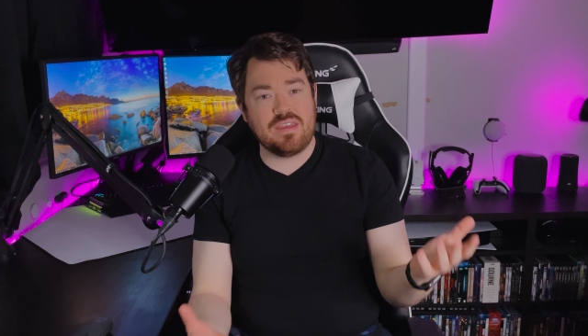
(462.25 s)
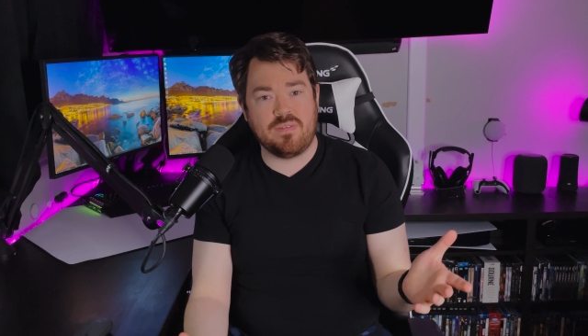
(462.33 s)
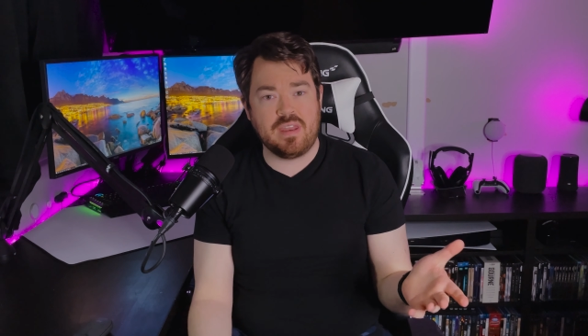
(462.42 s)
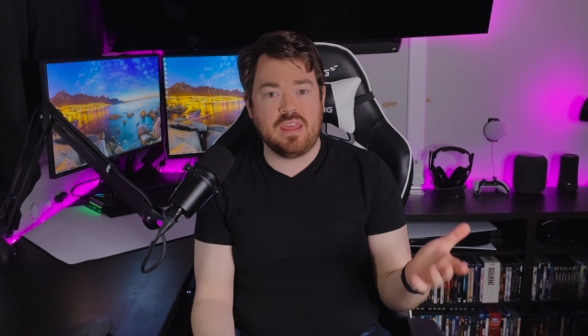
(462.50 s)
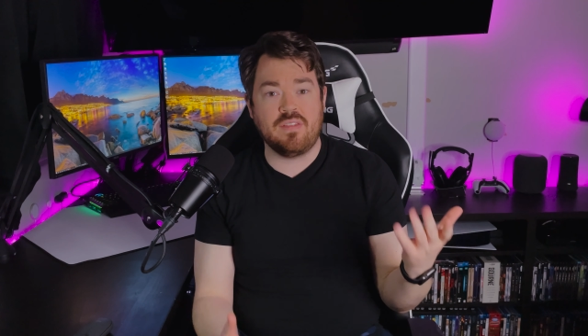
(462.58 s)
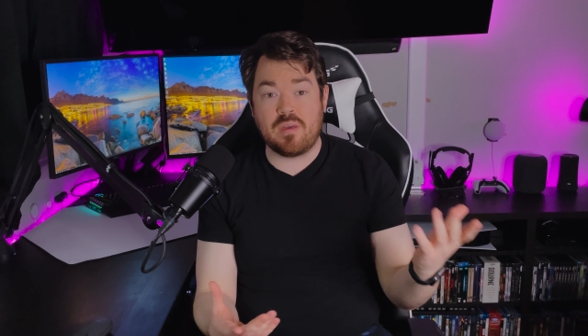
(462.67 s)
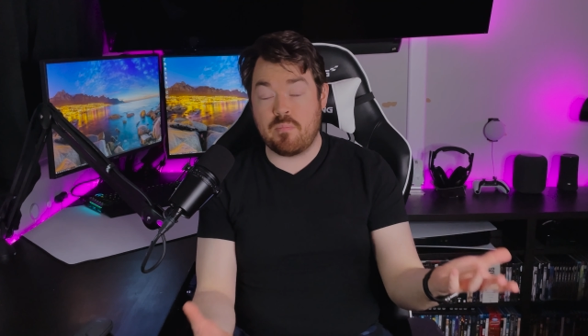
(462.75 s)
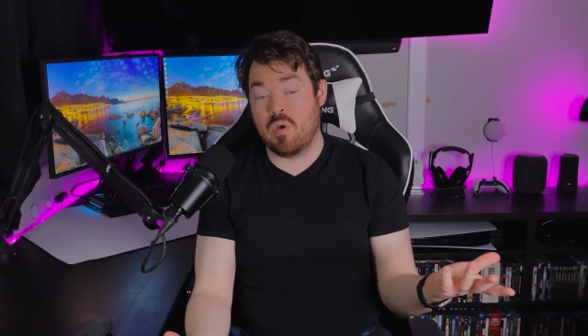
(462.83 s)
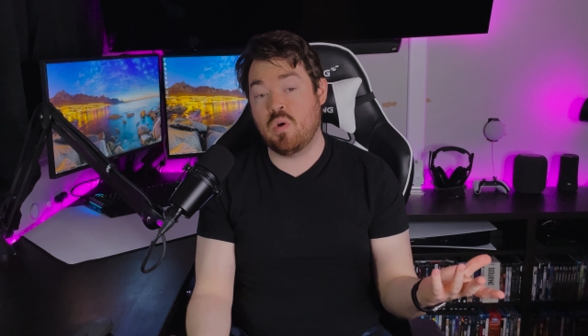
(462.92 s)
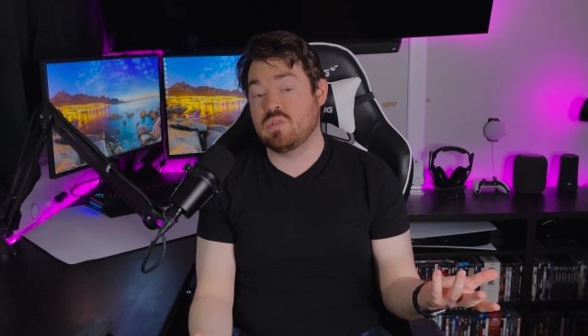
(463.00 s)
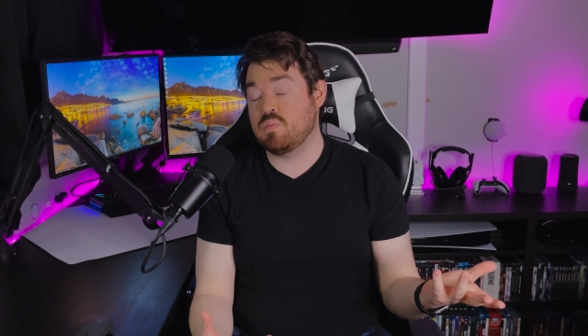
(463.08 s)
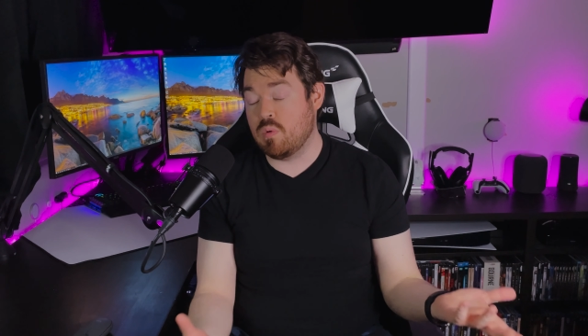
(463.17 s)
if any, that
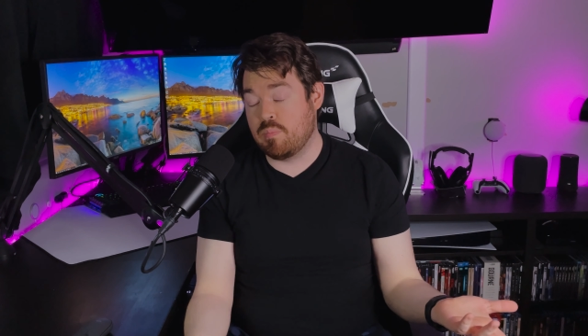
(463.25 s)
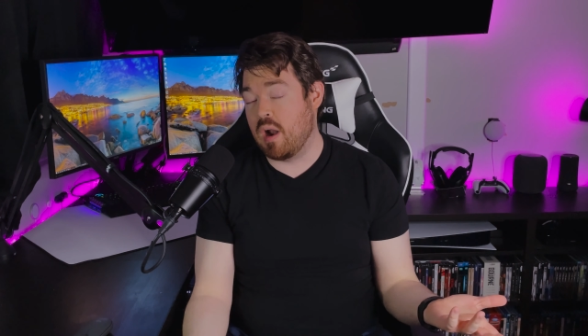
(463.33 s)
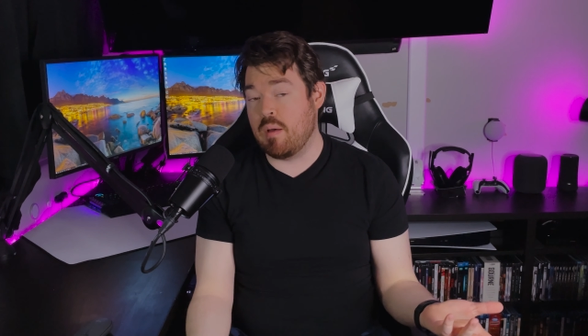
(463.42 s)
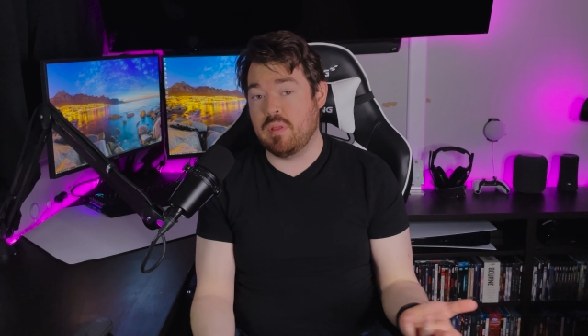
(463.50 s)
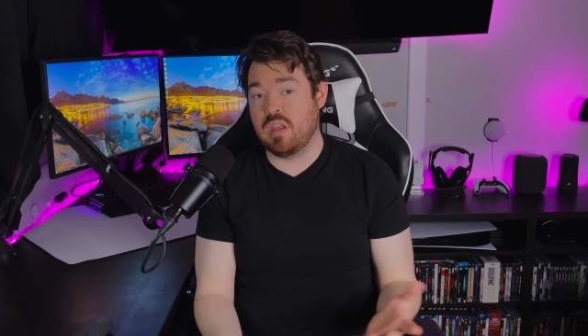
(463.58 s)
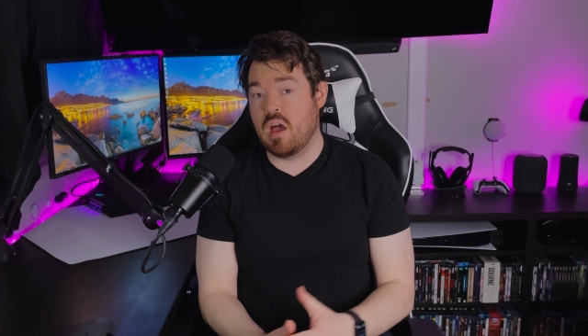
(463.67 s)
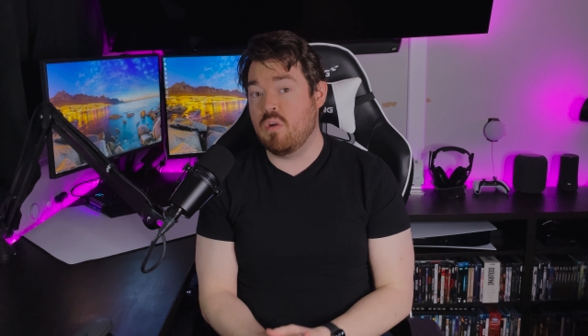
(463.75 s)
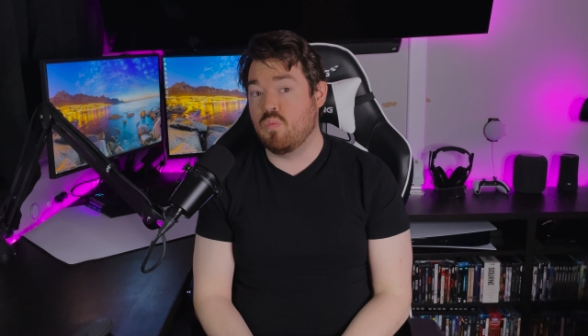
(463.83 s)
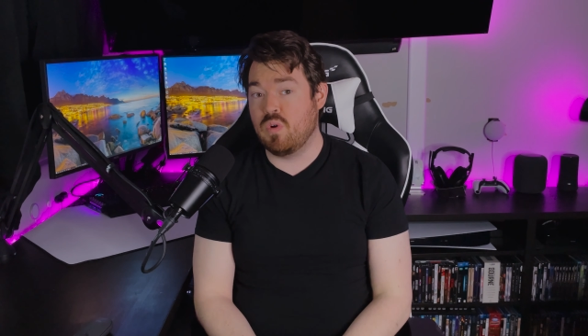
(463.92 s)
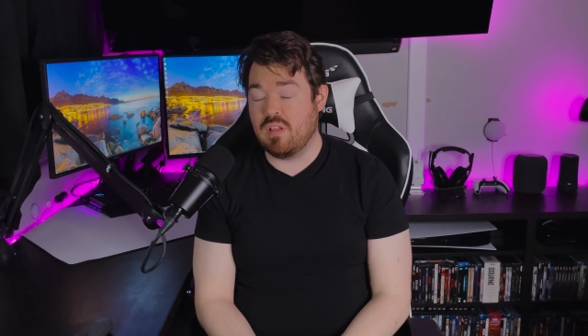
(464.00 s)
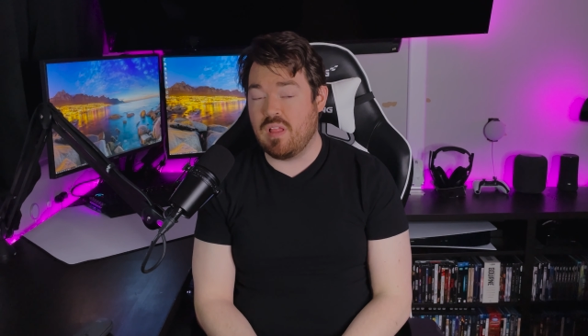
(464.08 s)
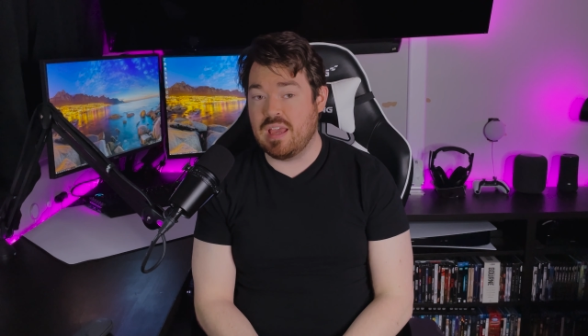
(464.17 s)
most will probably not
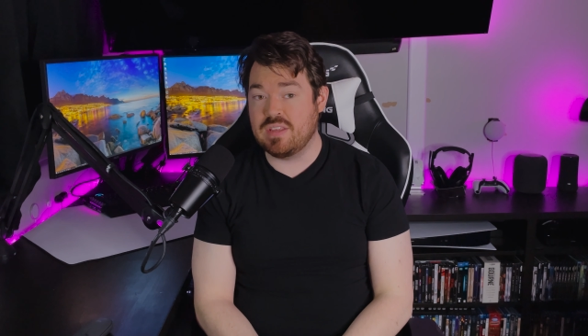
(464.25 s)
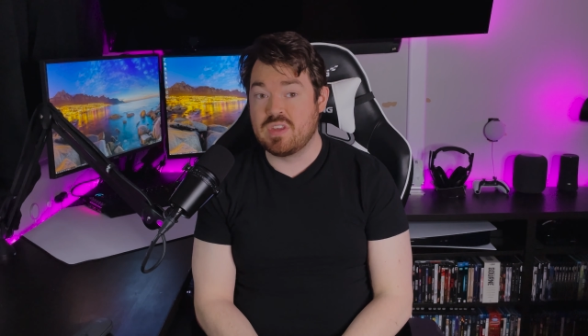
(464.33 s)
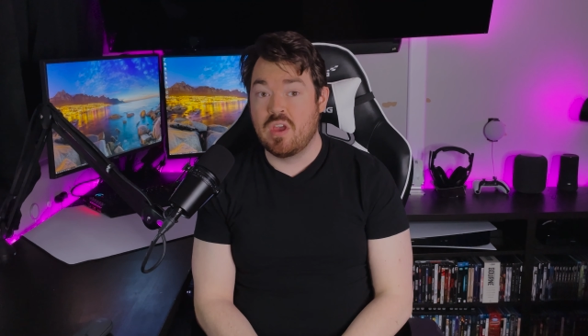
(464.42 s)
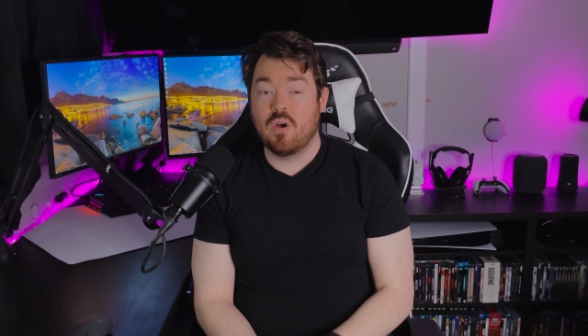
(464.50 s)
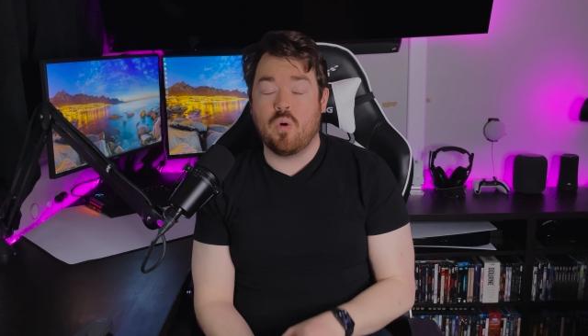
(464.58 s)
realize